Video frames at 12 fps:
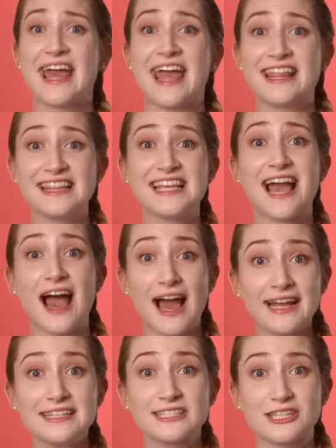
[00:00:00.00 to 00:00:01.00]
and the
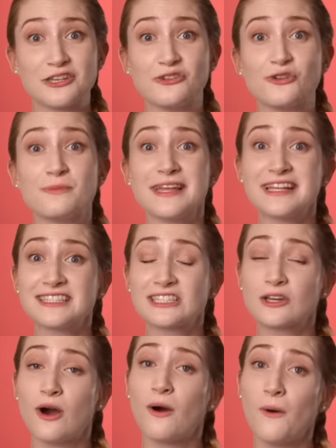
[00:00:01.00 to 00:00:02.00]
ice cube is
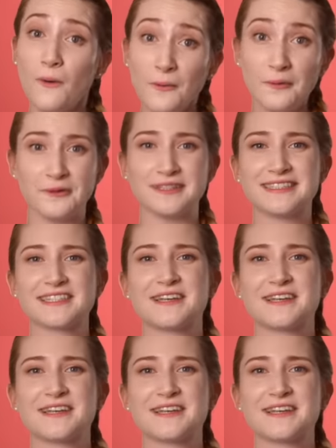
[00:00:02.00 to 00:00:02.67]
cold.